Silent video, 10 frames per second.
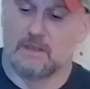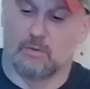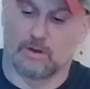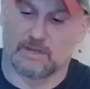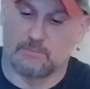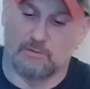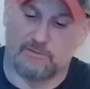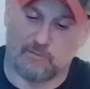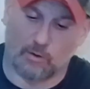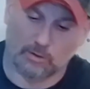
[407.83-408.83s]
We're going to move
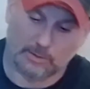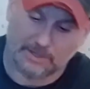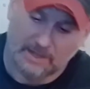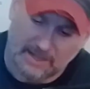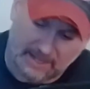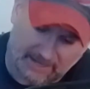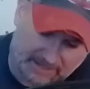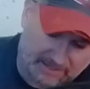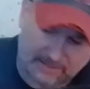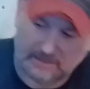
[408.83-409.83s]
forward.
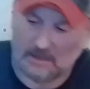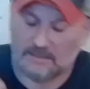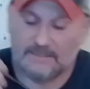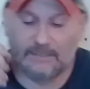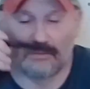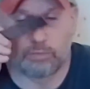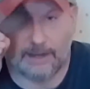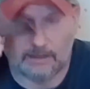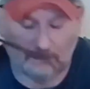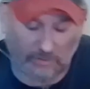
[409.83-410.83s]
A deal
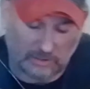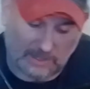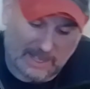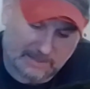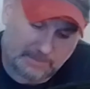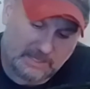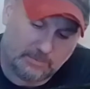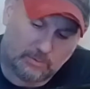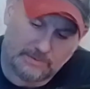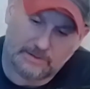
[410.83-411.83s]
breaker for a lot of
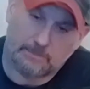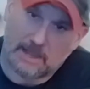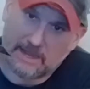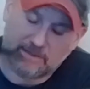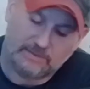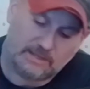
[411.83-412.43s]
people when they're buying